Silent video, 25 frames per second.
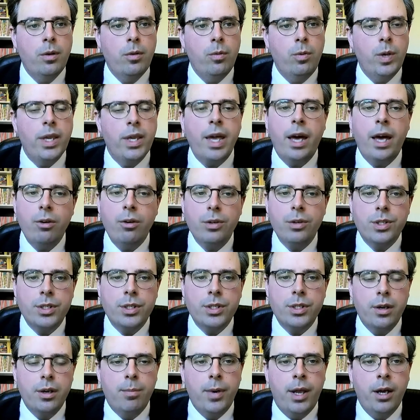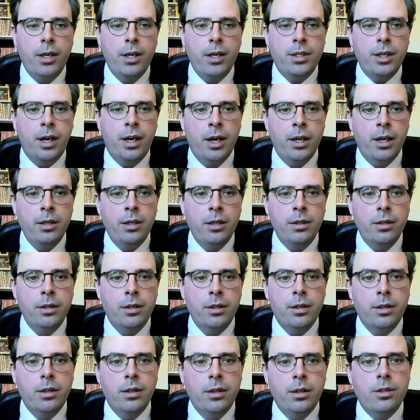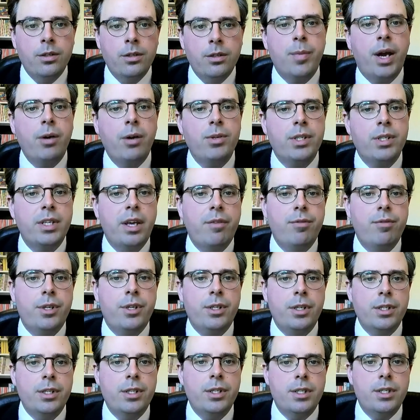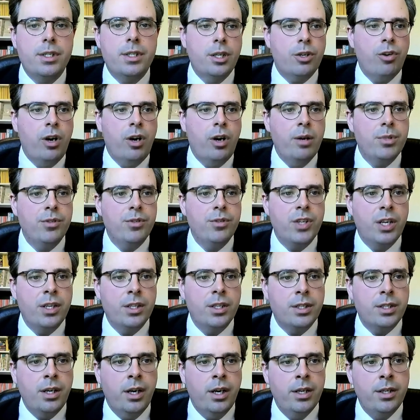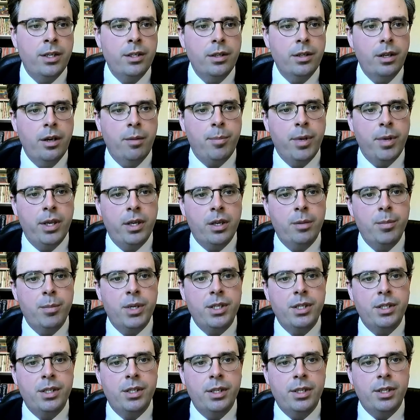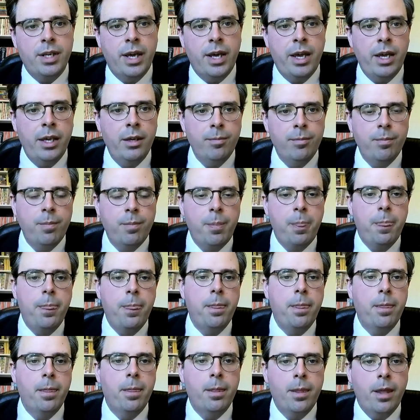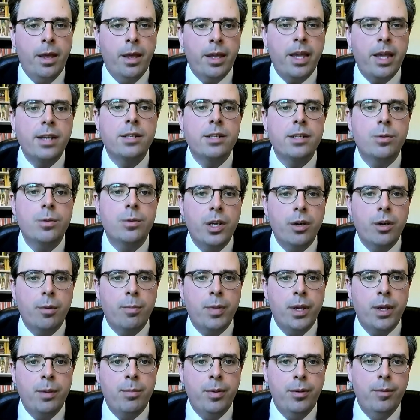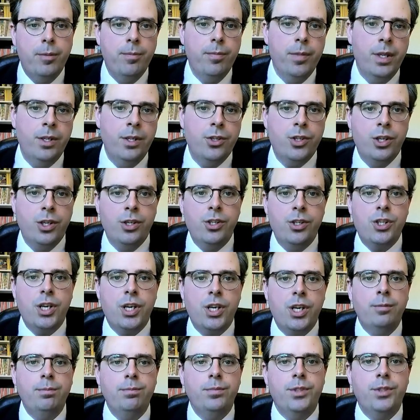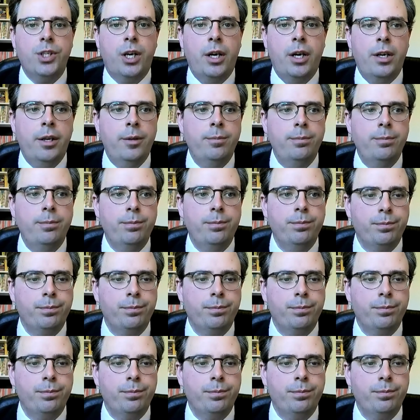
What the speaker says: We cannot turn a blind eye to mounting evidence that crimes of genocide are being committed today against the Uyghur people in Xinjiang, China.